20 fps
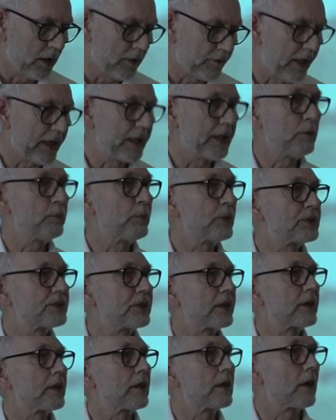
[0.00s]
of any
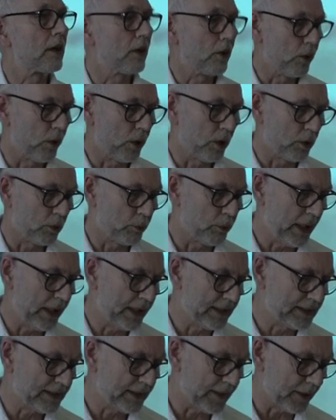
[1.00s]
particular oil
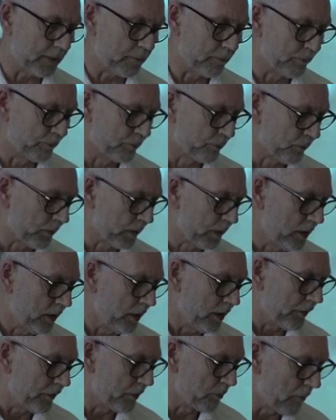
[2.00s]
painting.
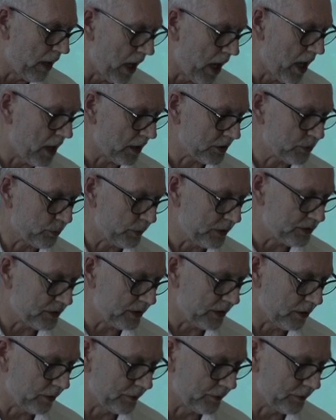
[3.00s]
The marks we see